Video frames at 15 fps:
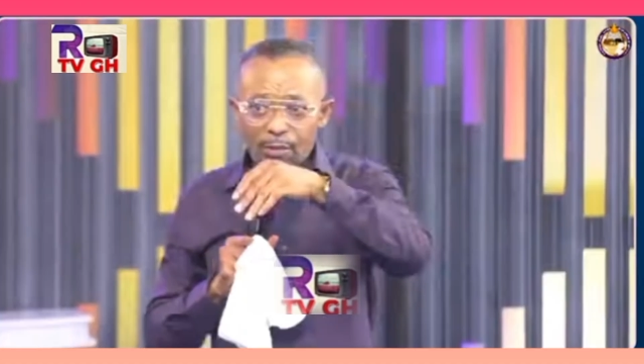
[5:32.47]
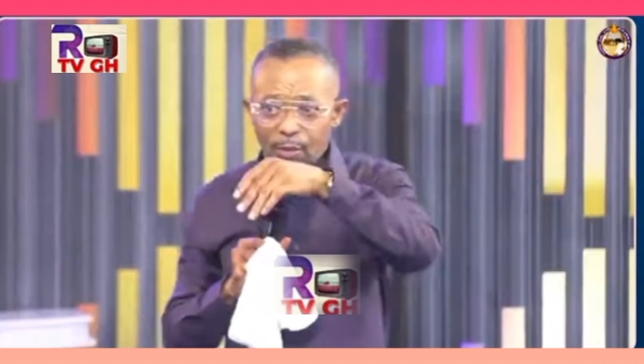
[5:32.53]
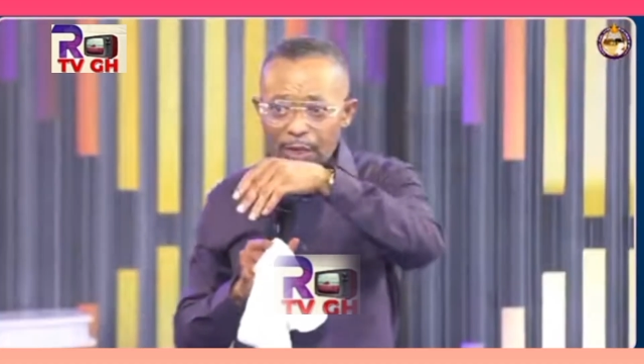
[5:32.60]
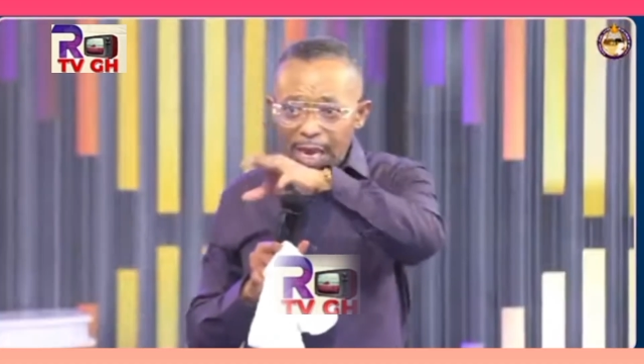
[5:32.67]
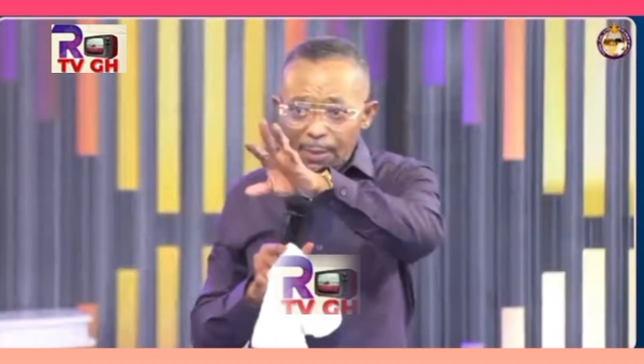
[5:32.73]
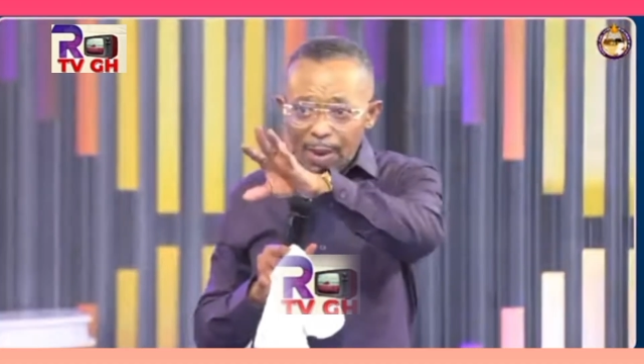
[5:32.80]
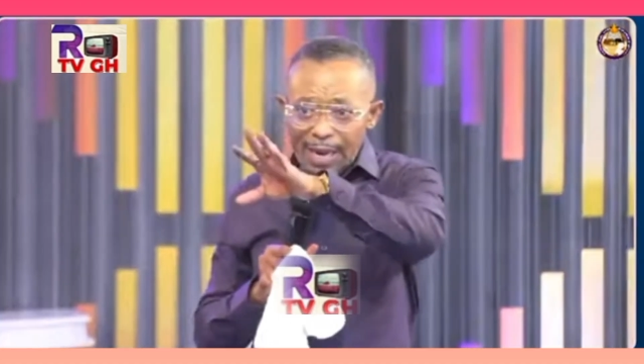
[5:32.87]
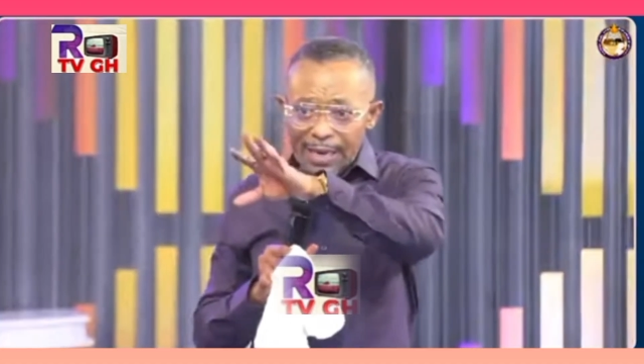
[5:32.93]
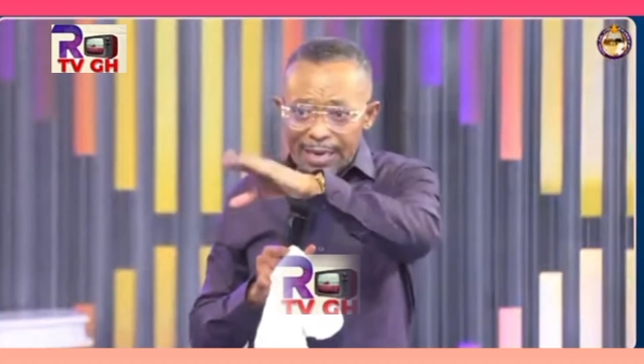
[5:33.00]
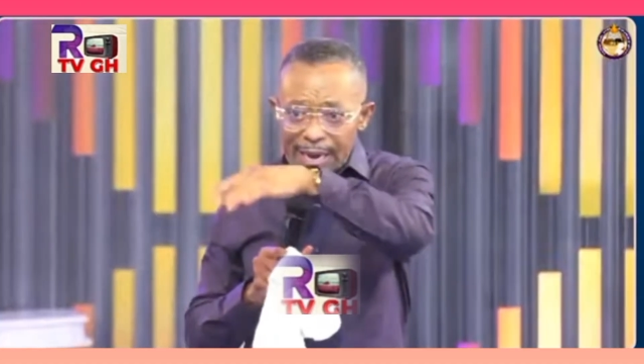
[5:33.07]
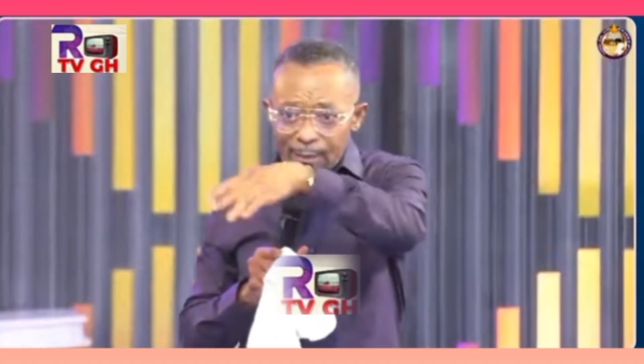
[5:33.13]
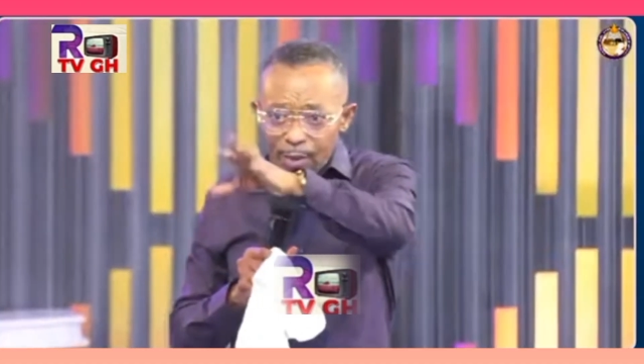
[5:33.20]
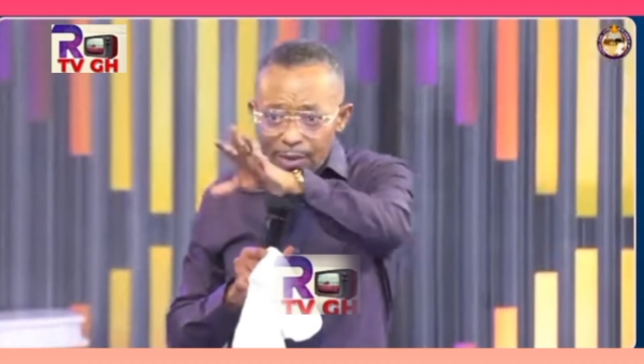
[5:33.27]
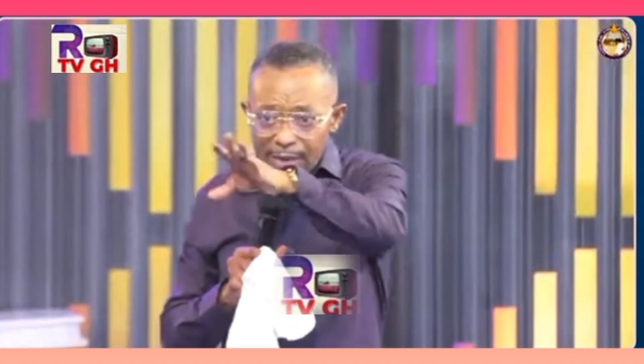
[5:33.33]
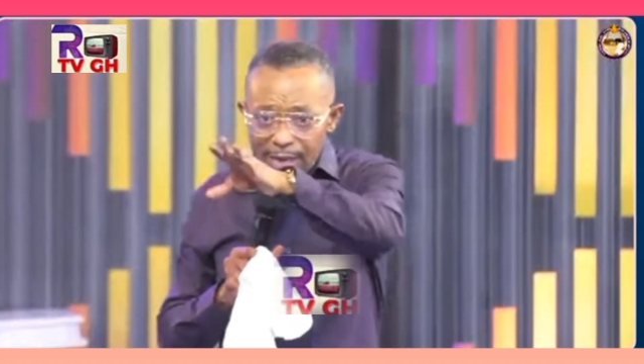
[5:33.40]
Mo ya ma de
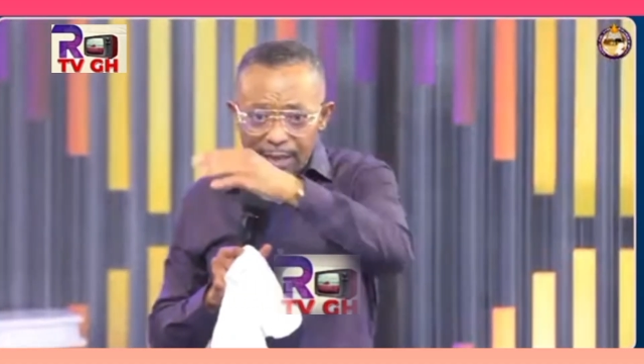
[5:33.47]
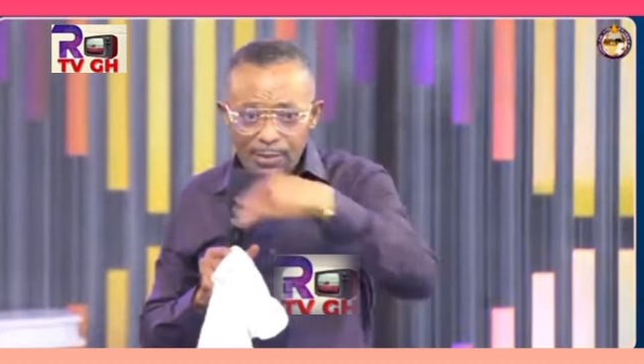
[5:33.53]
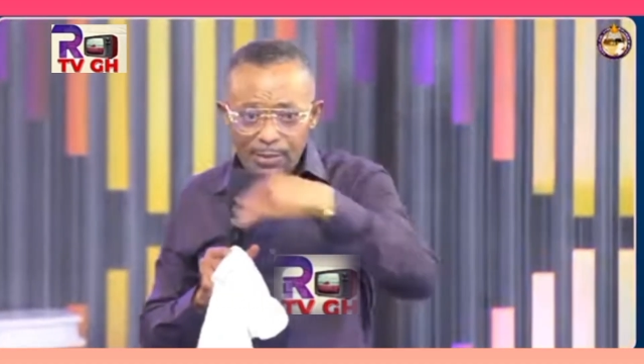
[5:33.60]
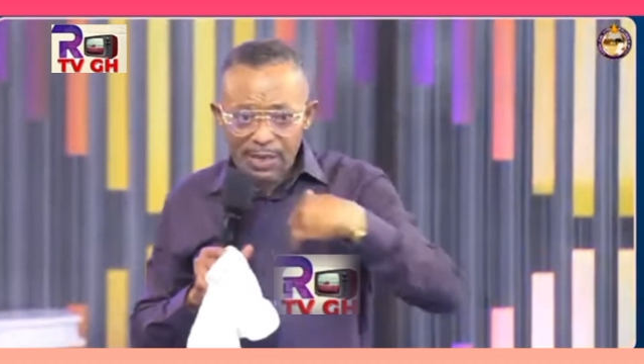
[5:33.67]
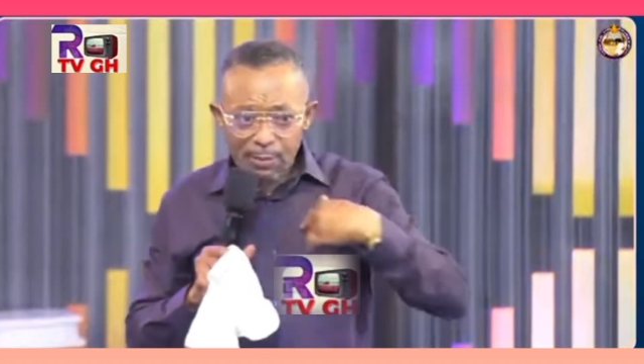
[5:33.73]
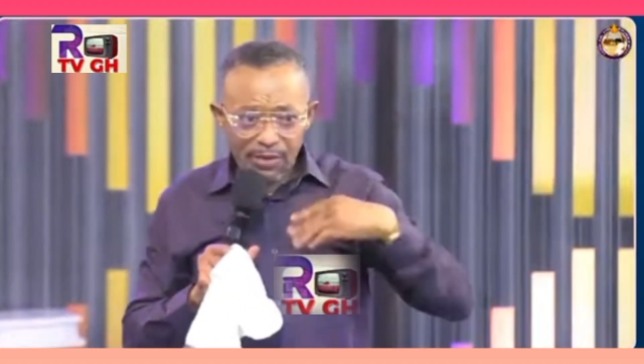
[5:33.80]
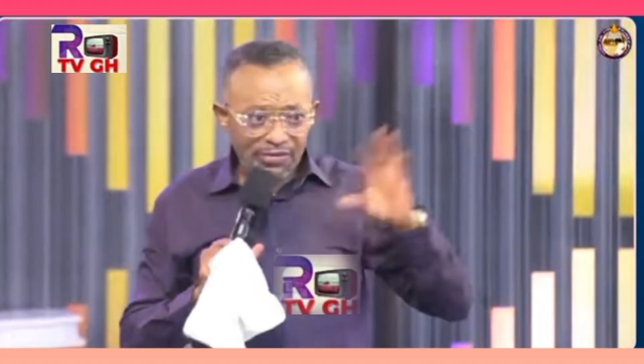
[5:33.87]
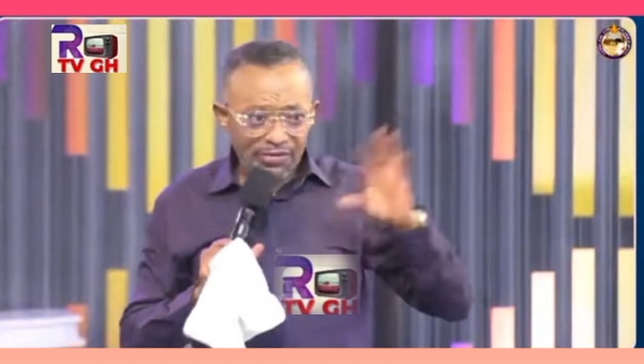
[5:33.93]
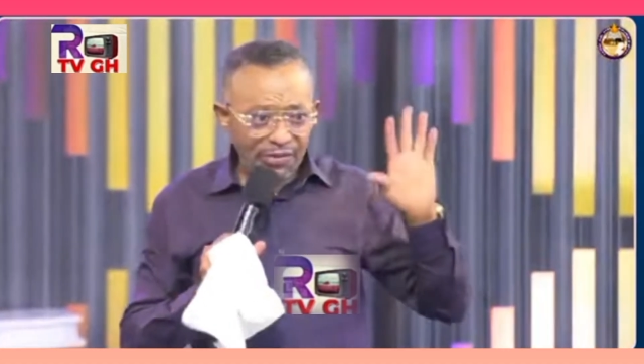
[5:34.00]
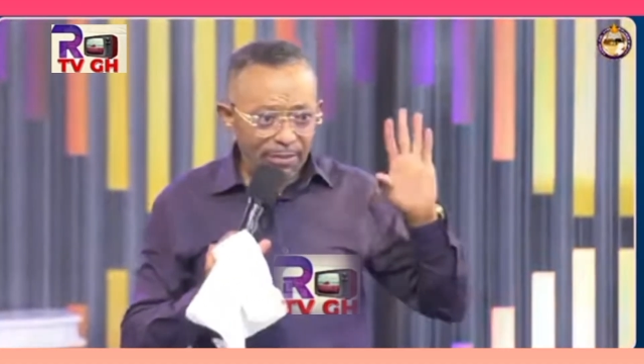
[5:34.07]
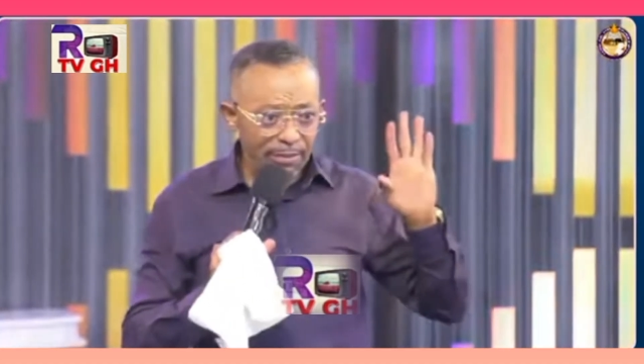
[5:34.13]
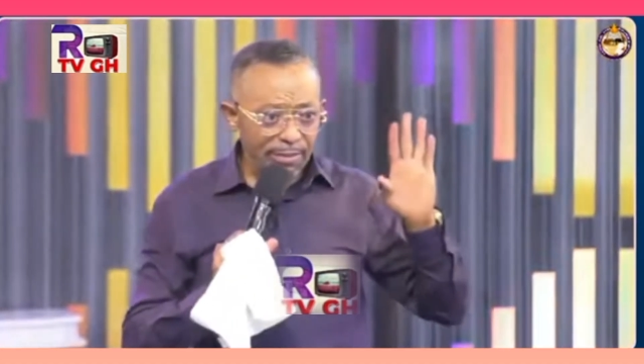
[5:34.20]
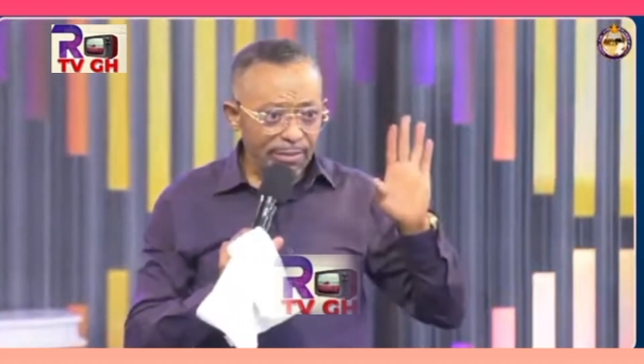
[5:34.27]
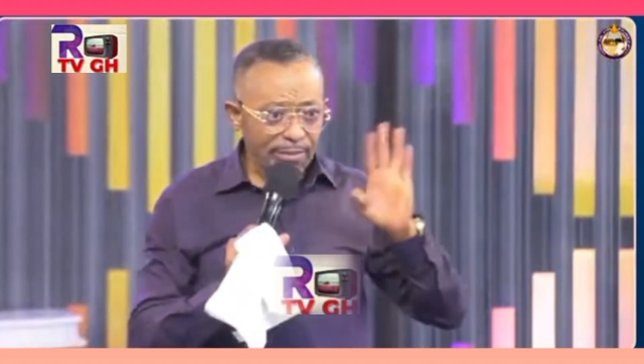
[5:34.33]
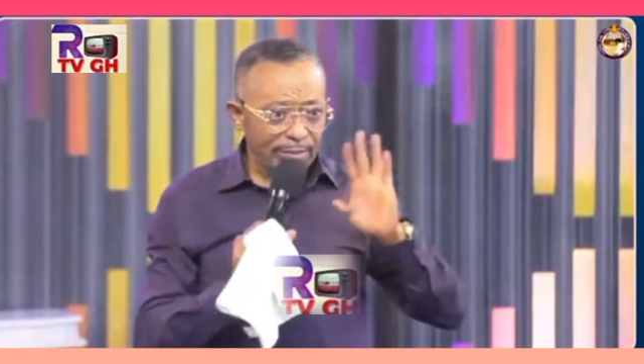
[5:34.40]
amonye na munyim
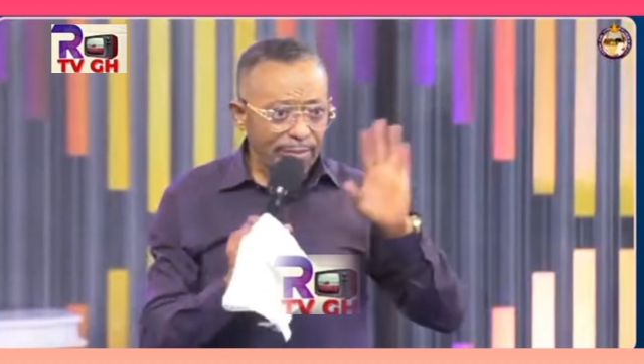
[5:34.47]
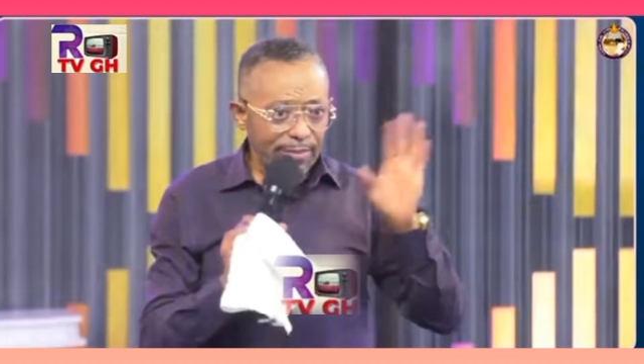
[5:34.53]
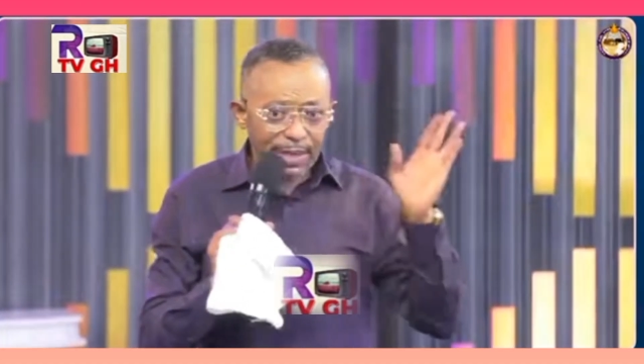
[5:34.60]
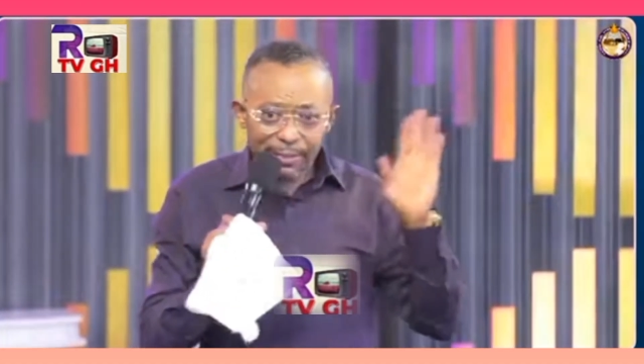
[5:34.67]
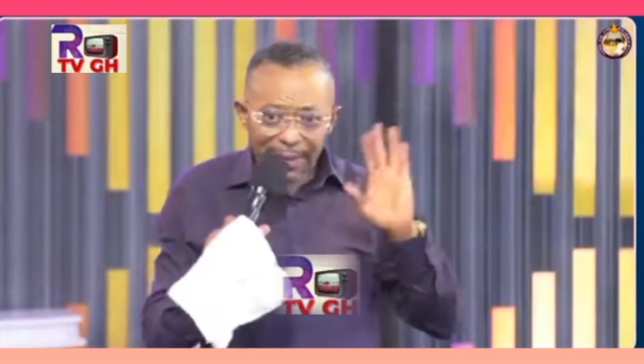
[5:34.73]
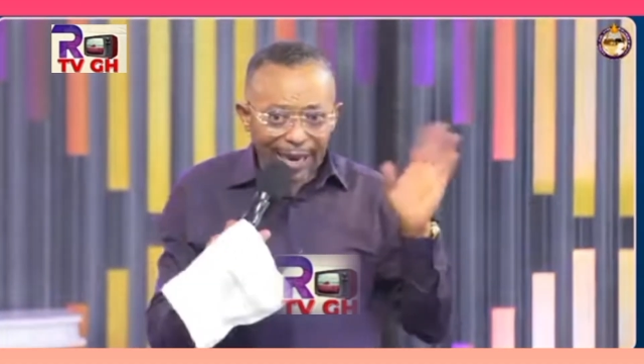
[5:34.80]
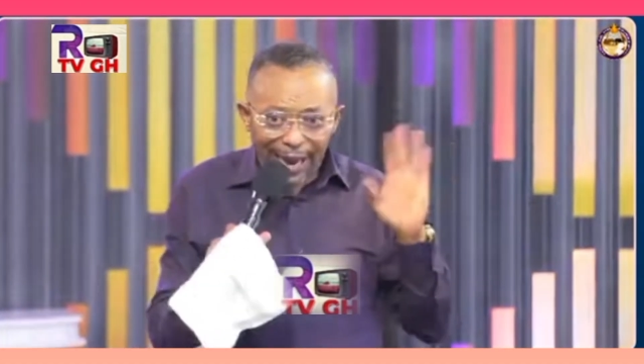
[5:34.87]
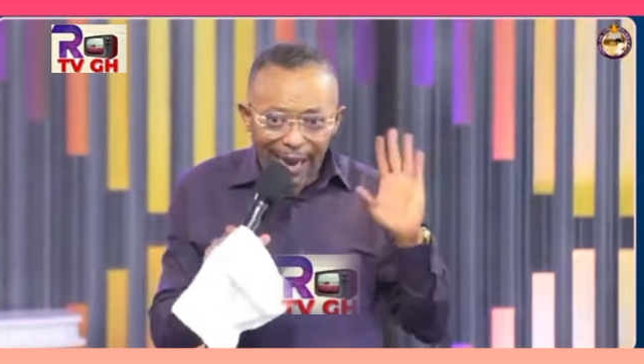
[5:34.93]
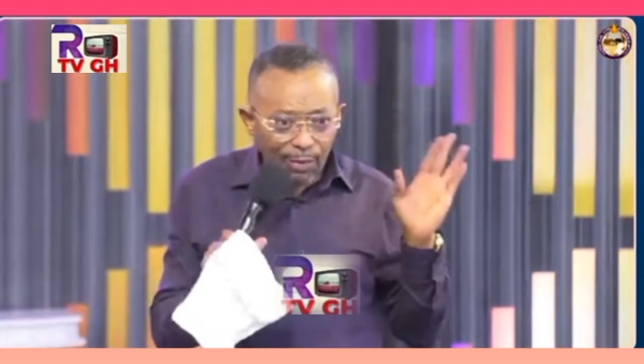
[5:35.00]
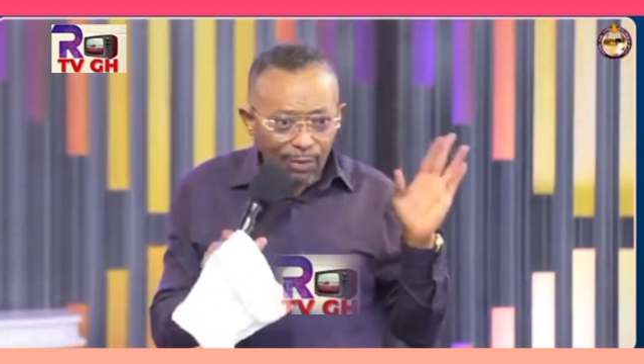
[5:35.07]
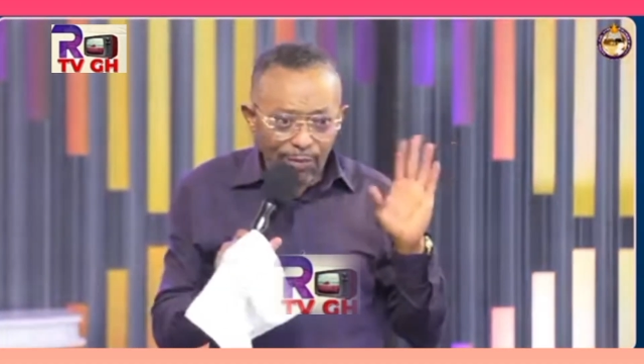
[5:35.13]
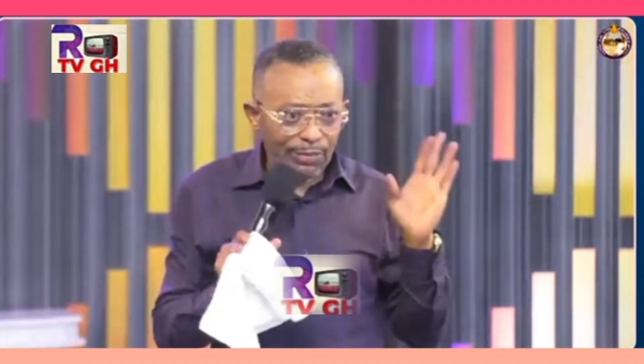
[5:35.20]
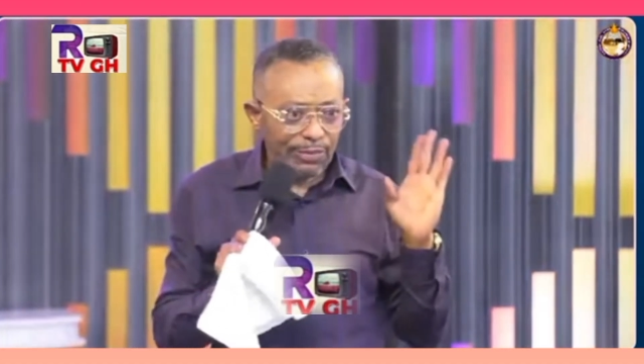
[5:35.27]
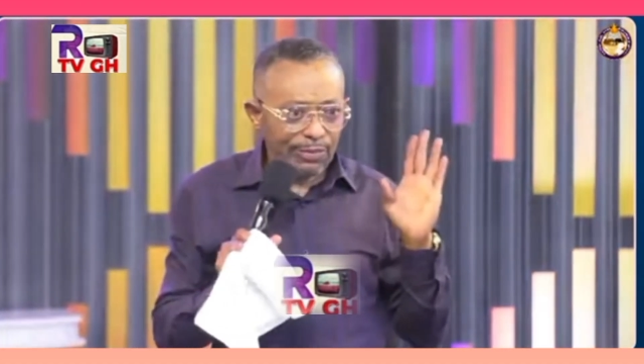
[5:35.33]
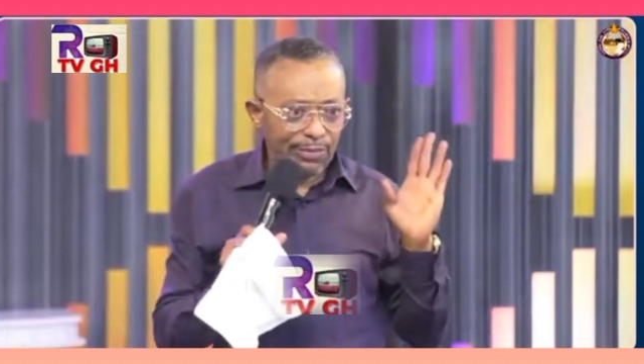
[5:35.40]
mfirim. Me menka
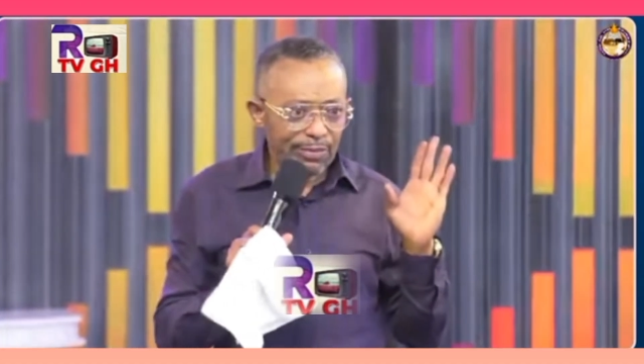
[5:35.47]
ho.